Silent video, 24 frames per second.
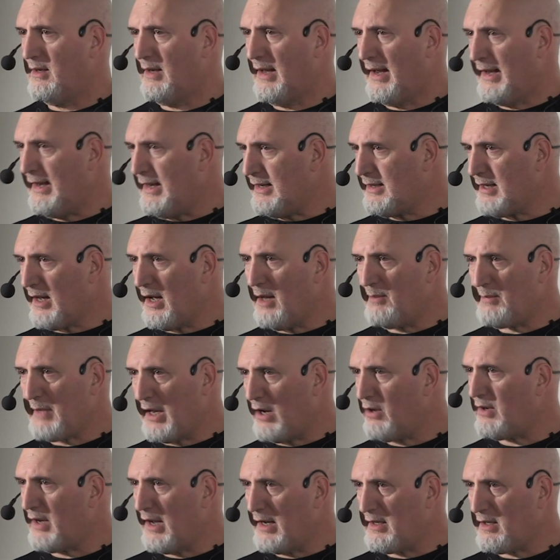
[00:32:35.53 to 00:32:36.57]
anytime, day
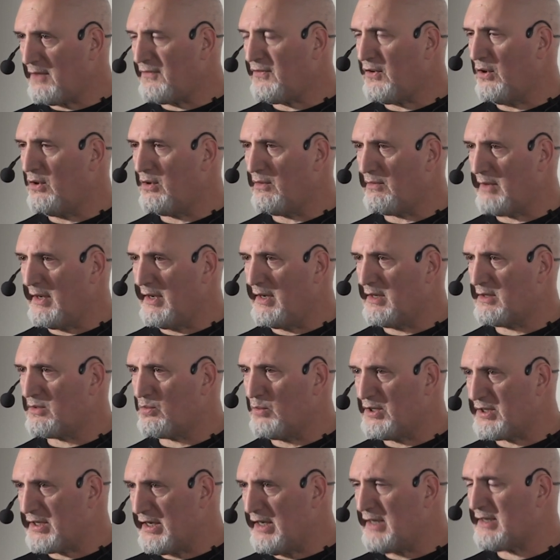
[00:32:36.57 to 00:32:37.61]
or night, the phone rings,
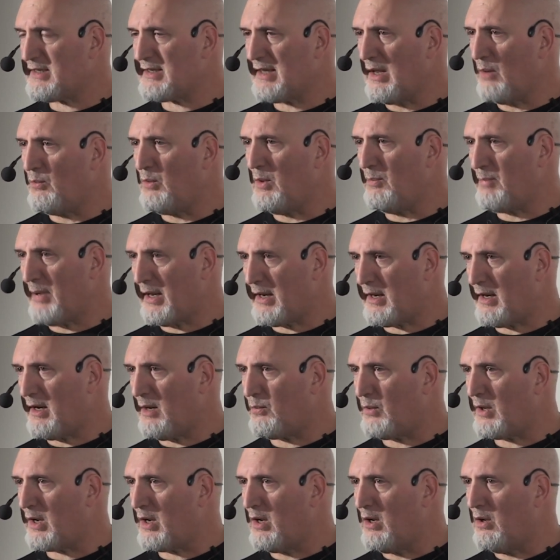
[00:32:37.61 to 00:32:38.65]
we see it's them, we pick it
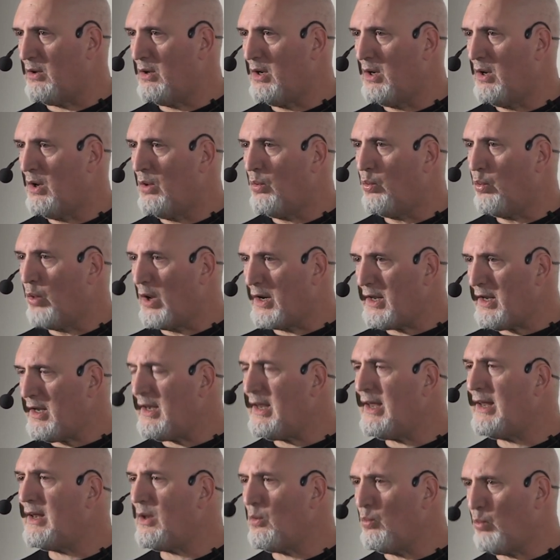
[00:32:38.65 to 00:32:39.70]
up, we go, what do you
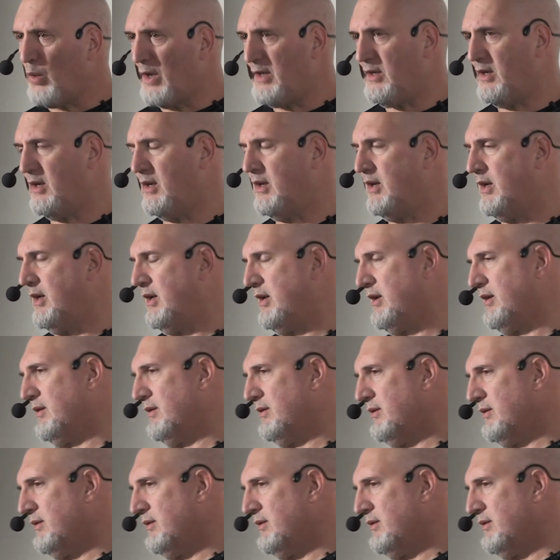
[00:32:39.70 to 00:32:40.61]
need and when do you need it?